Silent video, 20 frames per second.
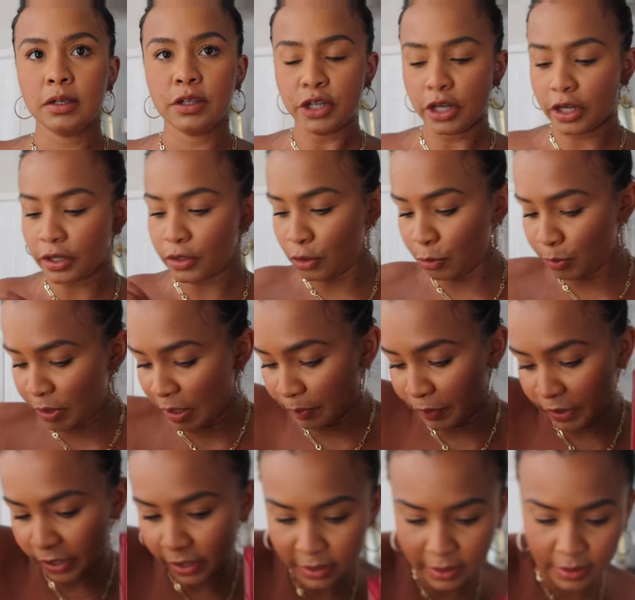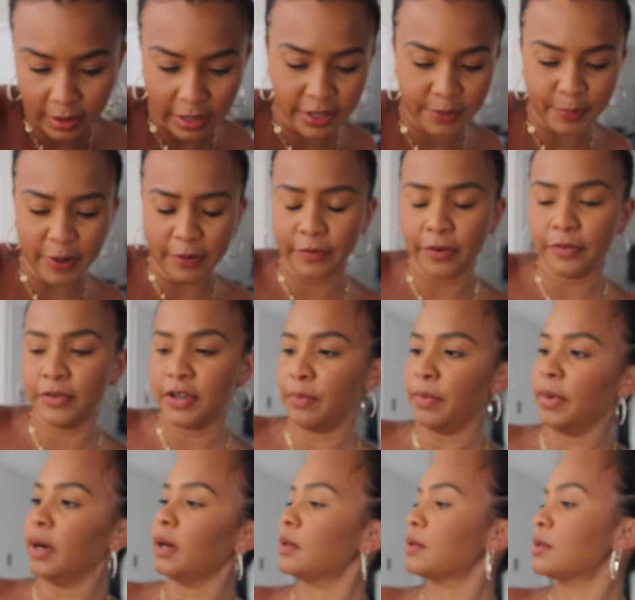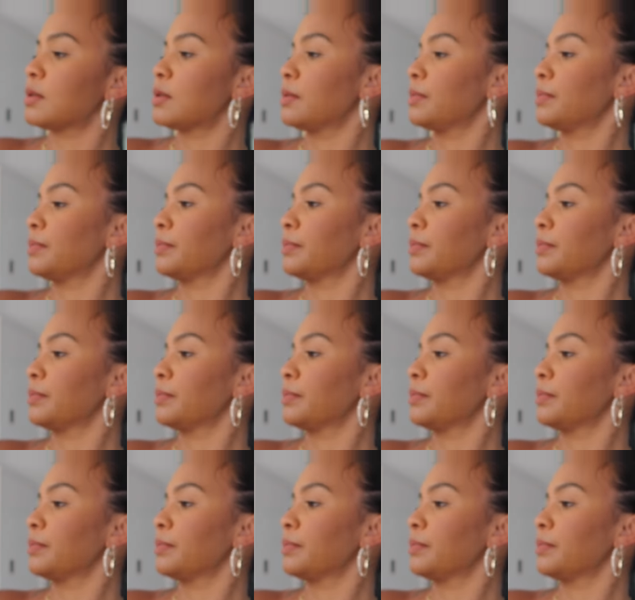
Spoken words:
chicken soup dumplings. I spent 15 bucks,